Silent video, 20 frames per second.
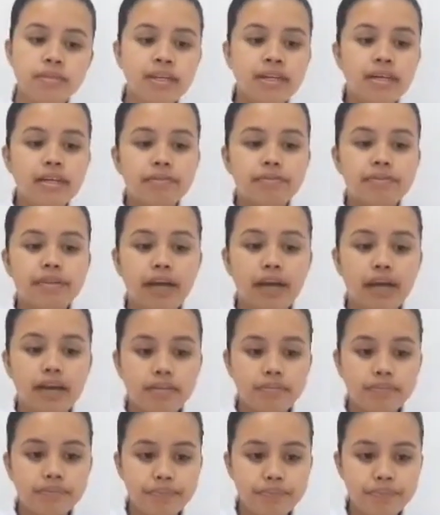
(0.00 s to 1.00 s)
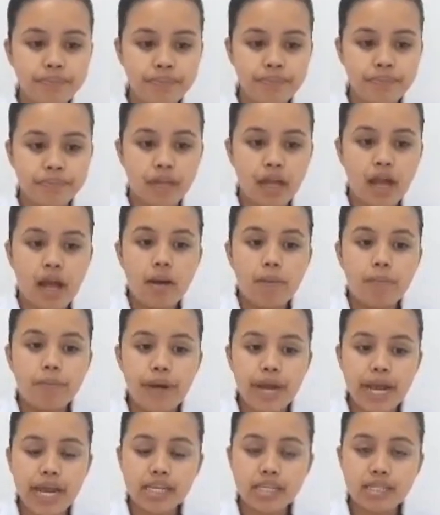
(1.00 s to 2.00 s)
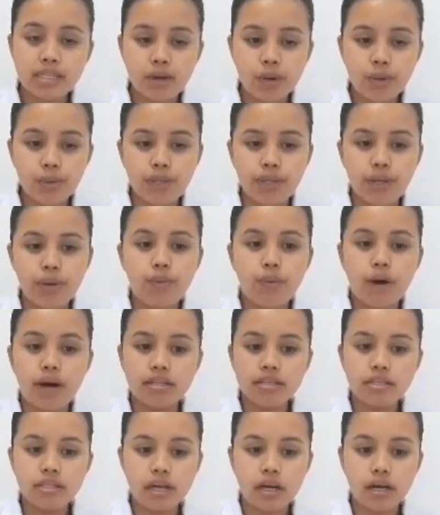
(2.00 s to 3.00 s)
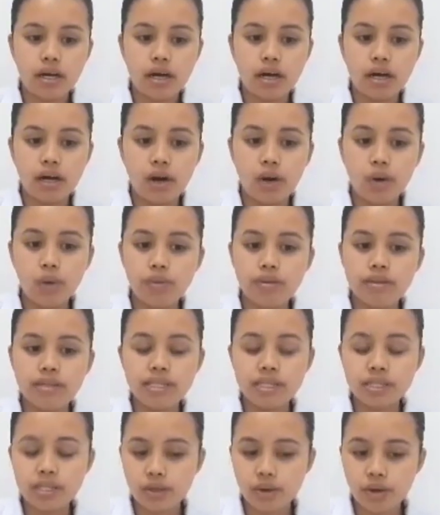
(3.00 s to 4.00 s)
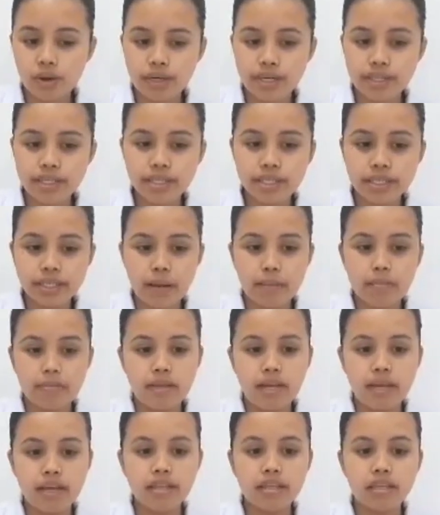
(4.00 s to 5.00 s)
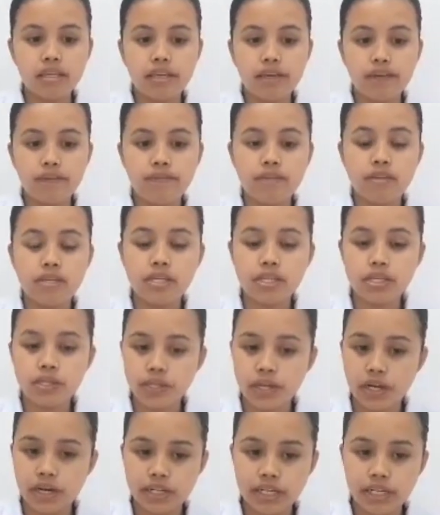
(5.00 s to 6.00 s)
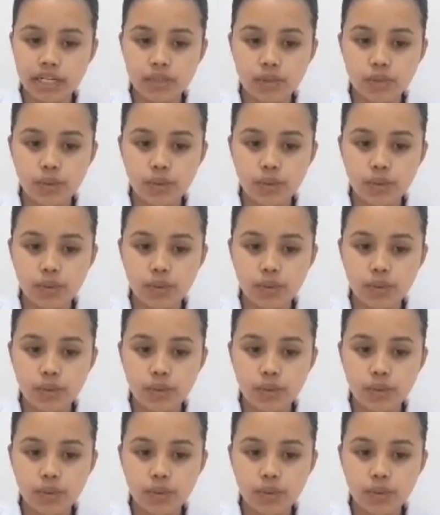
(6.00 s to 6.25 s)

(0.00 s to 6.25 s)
Then Breaks only scored tablet if necessary to